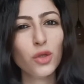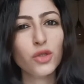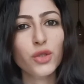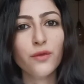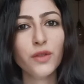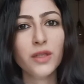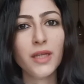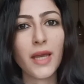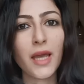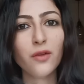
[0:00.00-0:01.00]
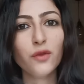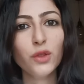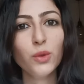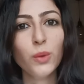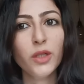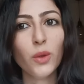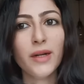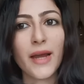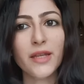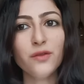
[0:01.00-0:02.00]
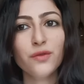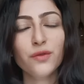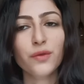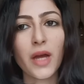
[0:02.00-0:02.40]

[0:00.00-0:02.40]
a shift in the air for you in your life.